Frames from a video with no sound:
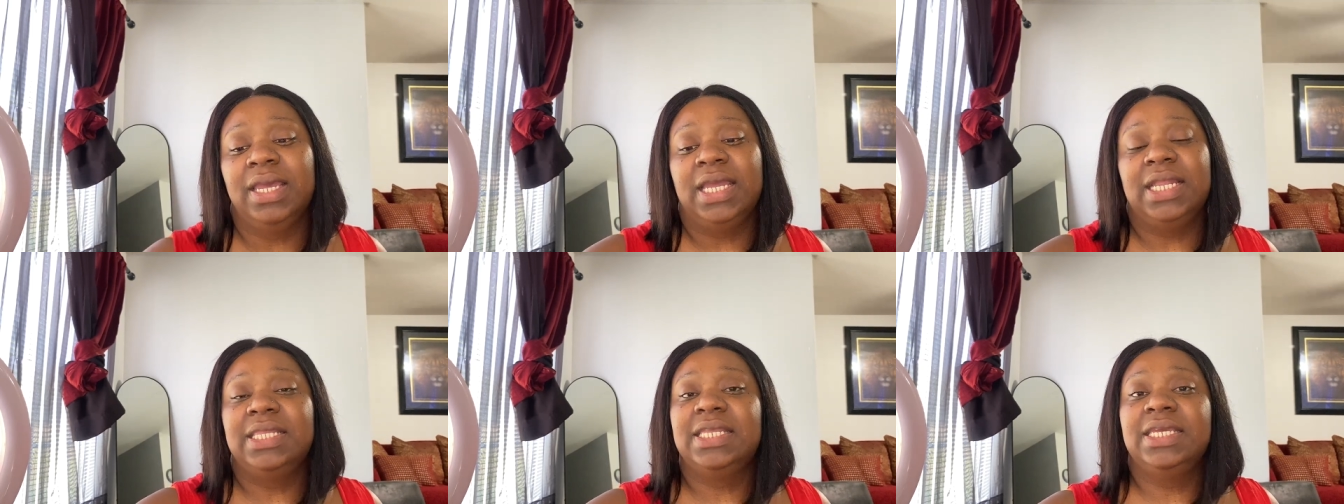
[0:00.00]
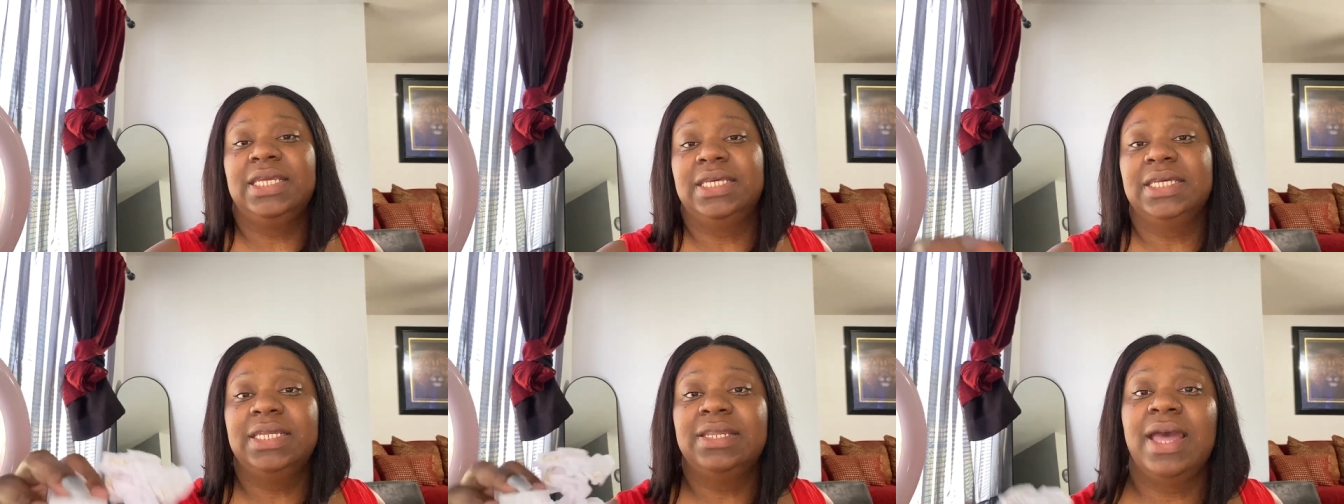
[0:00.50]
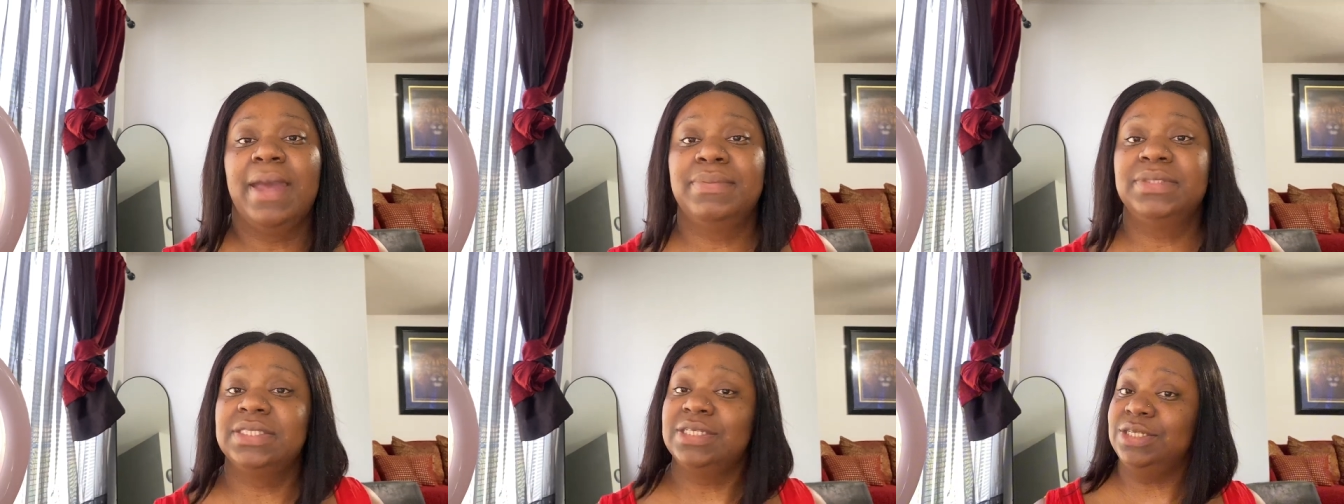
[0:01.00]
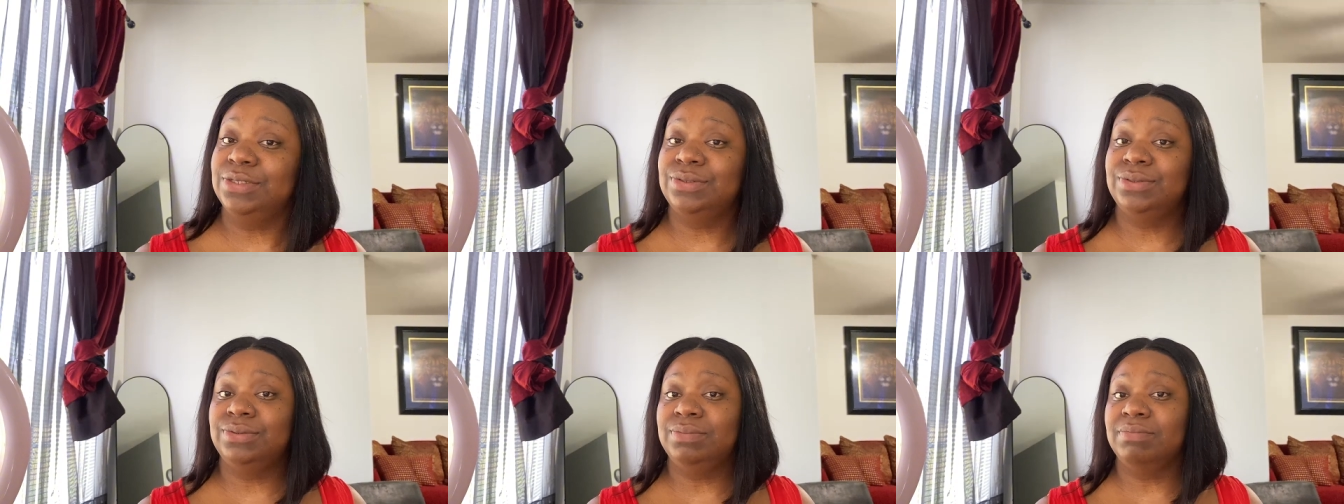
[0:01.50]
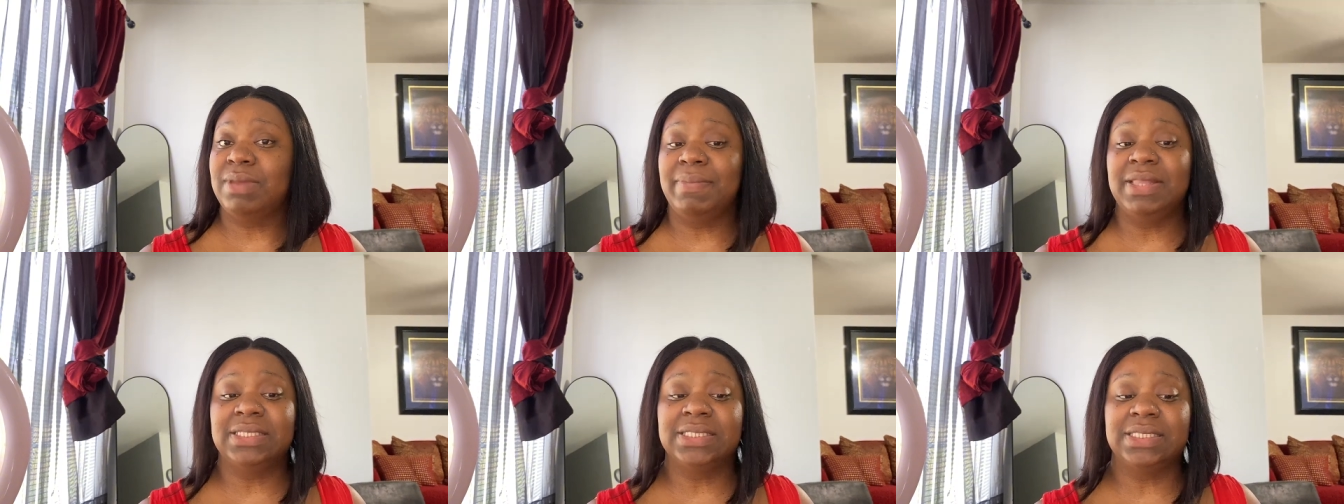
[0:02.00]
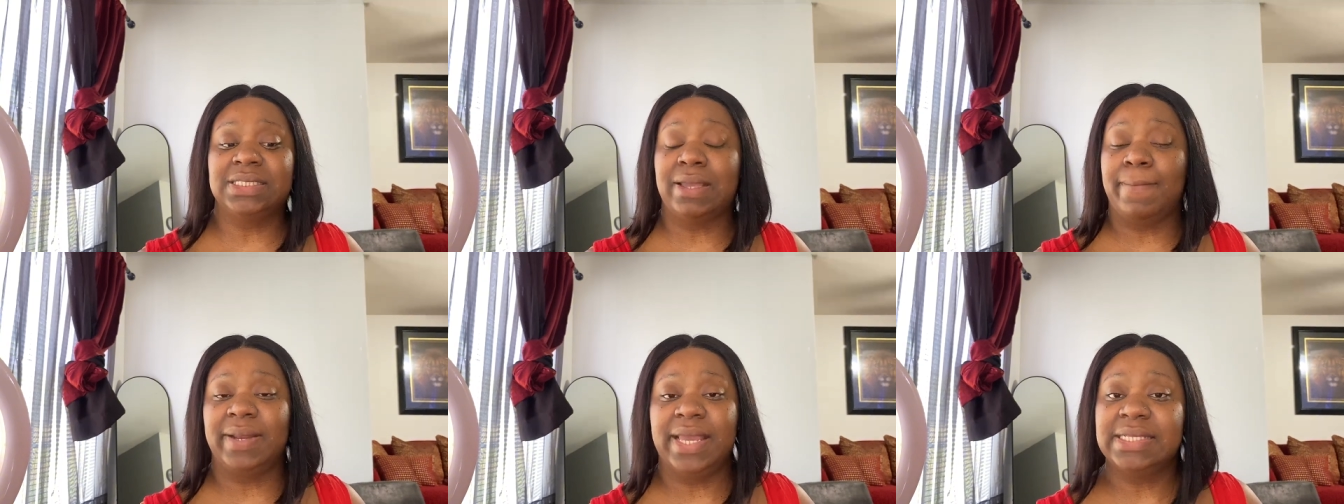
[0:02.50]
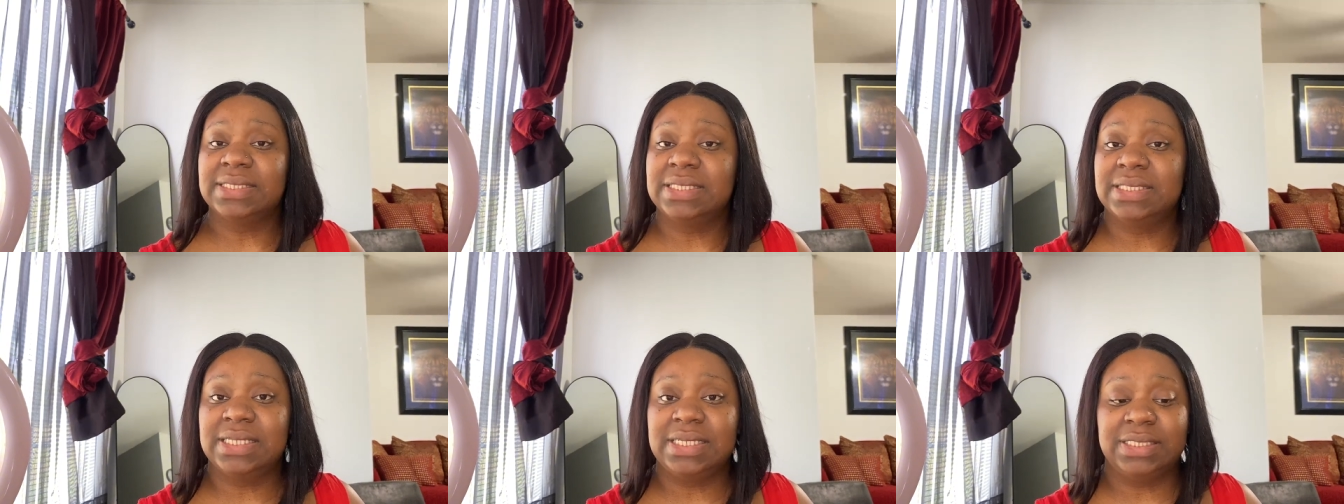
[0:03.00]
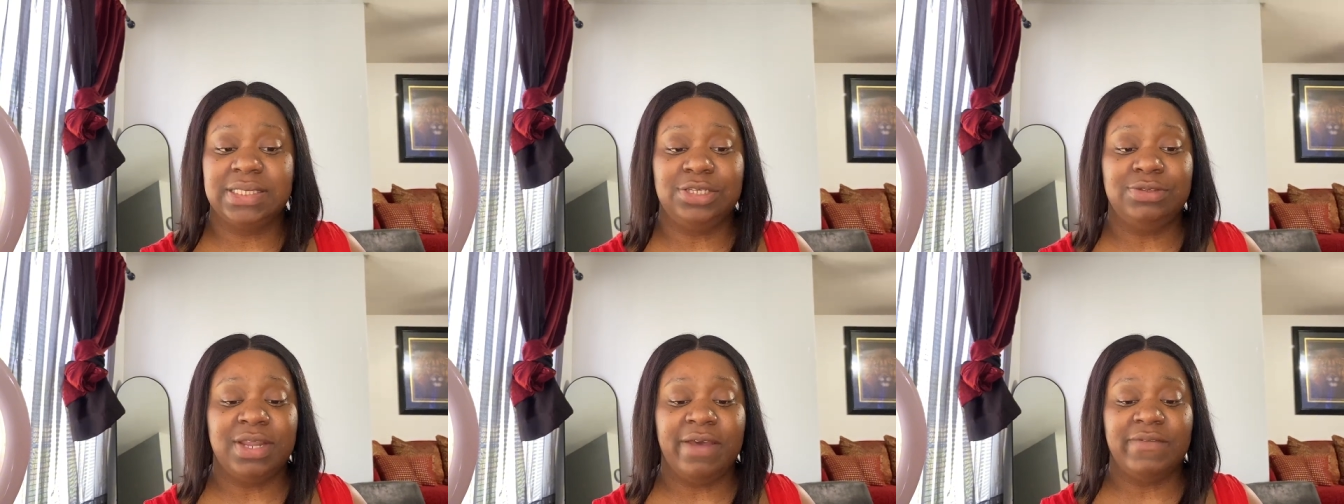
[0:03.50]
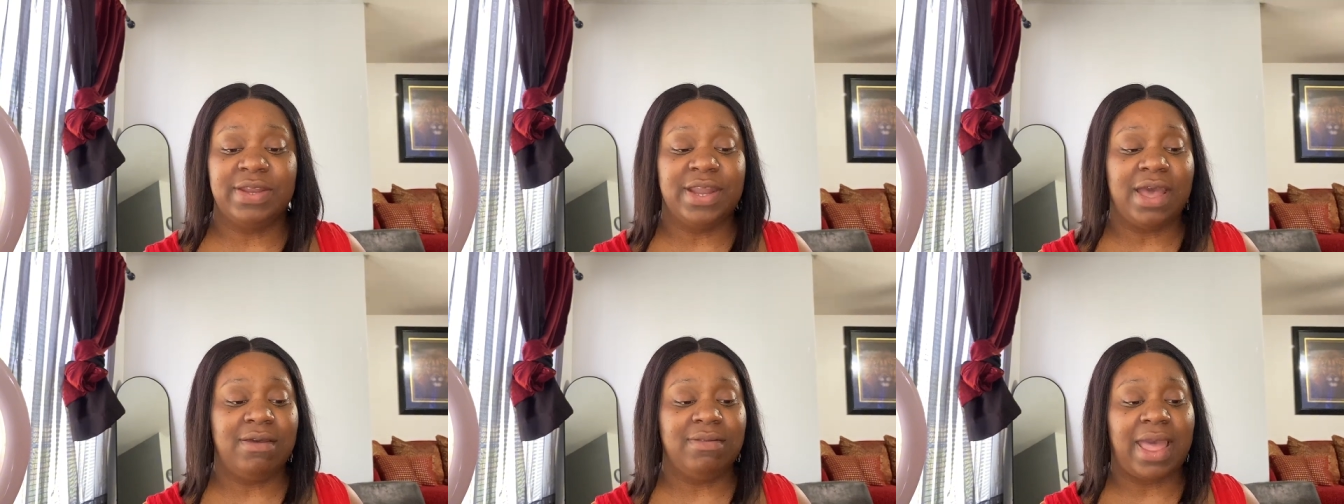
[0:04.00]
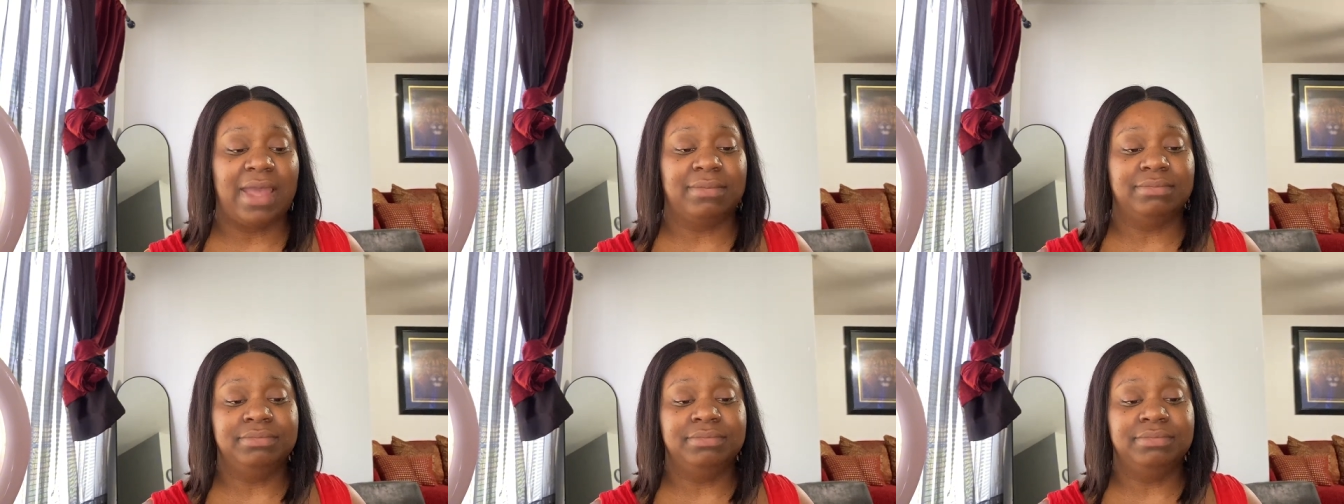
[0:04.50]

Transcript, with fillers: Anything good not happen to you? Maybe this is the blessing season. You never know. Like,